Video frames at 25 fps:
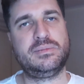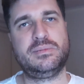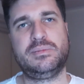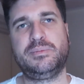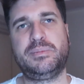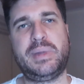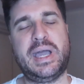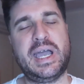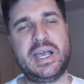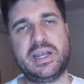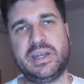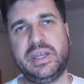
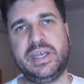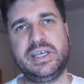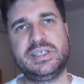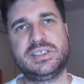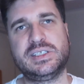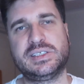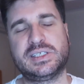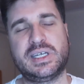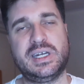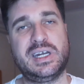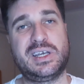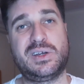backlinks.
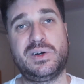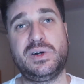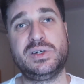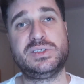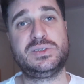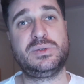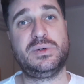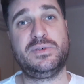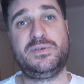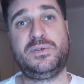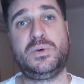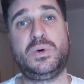It's going to cost
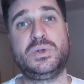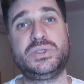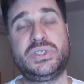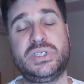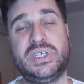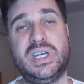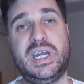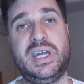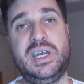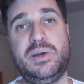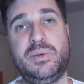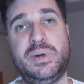you a
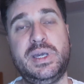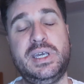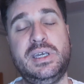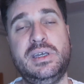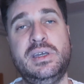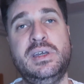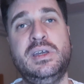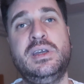fortune anyway,